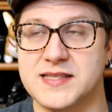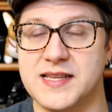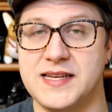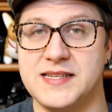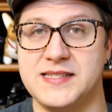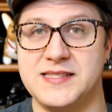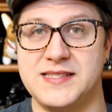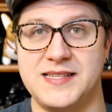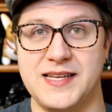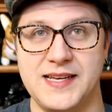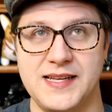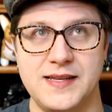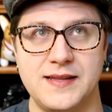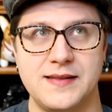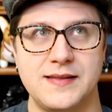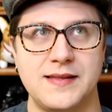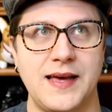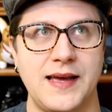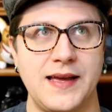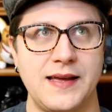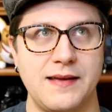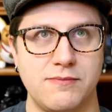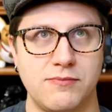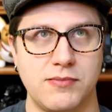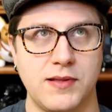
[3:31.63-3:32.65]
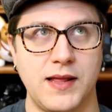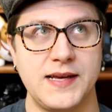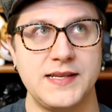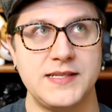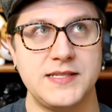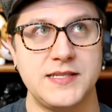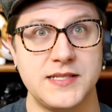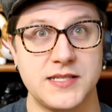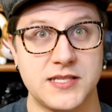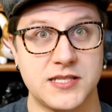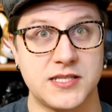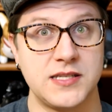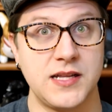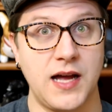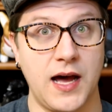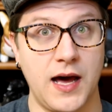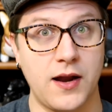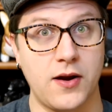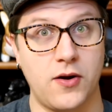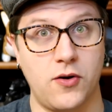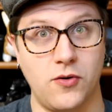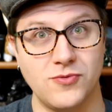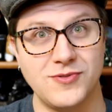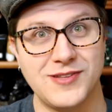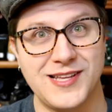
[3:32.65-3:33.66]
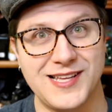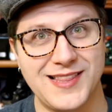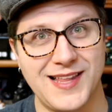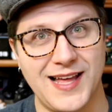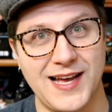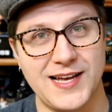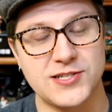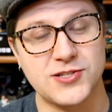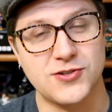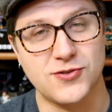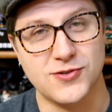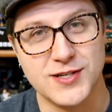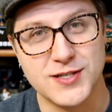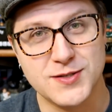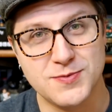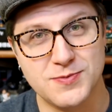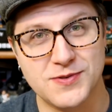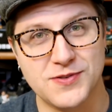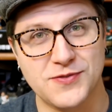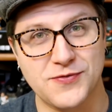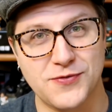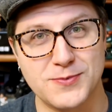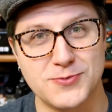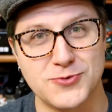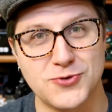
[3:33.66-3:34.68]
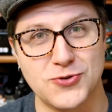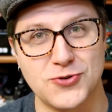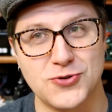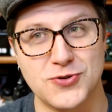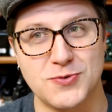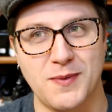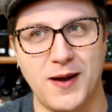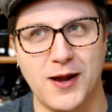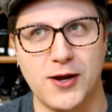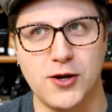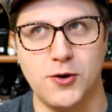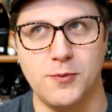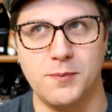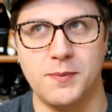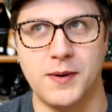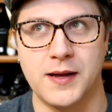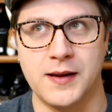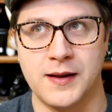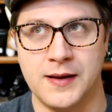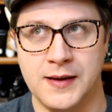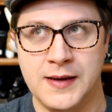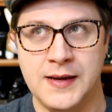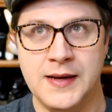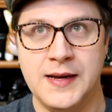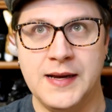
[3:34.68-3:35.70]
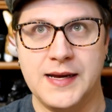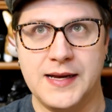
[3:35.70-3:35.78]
They licensed not only Last Christmas from George Michael, but